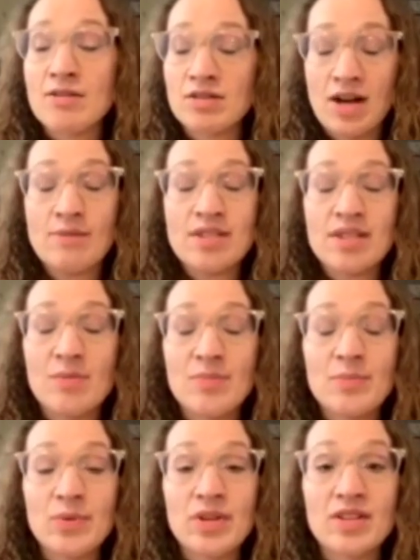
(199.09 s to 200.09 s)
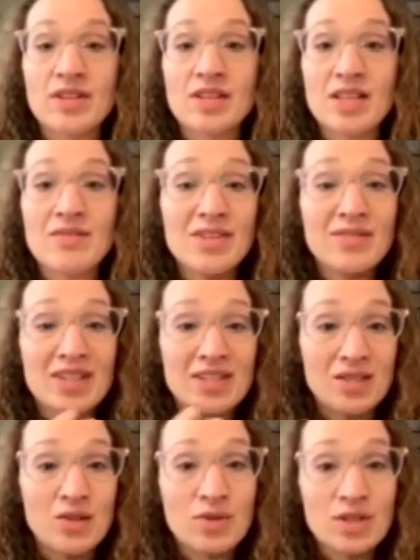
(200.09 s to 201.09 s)
I would tell people, even if I
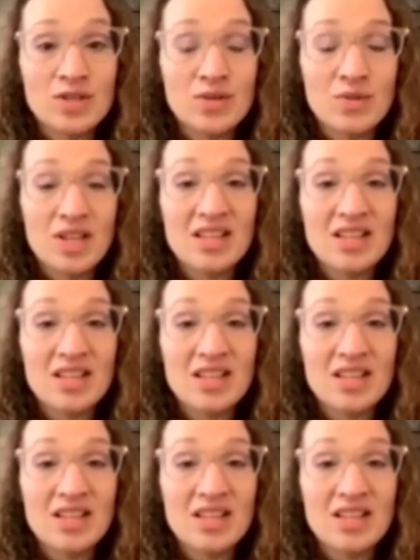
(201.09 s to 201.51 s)
see you once a week,